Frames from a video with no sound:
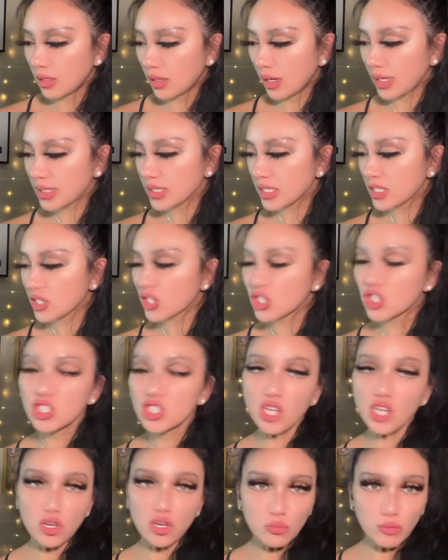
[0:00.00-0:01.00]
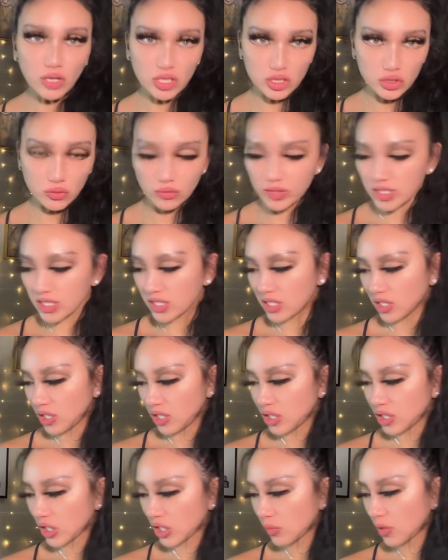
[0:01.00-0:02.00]
I did so much
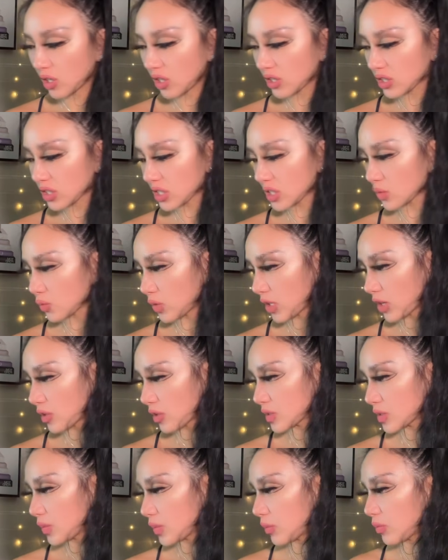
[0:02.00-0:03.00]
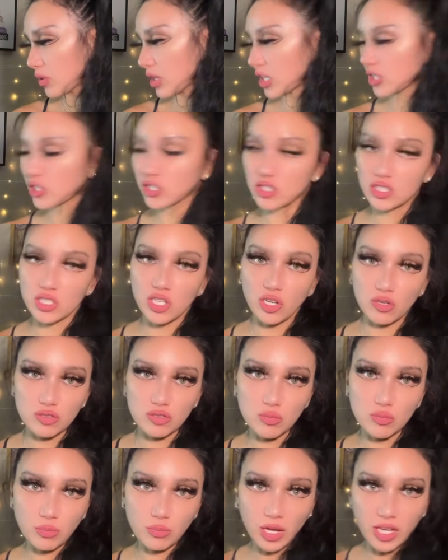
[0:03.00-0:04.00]
research. I'm not just one of those people that just goes
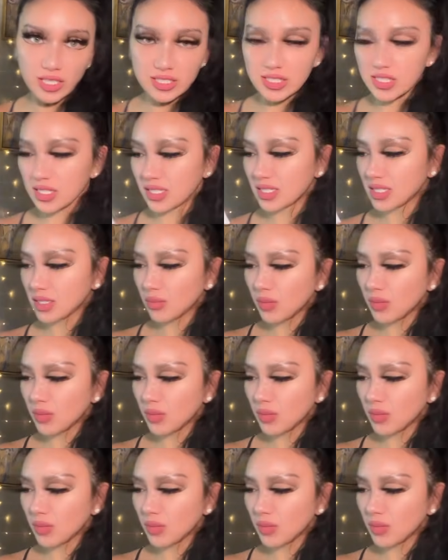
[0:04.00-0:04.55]
and buys things.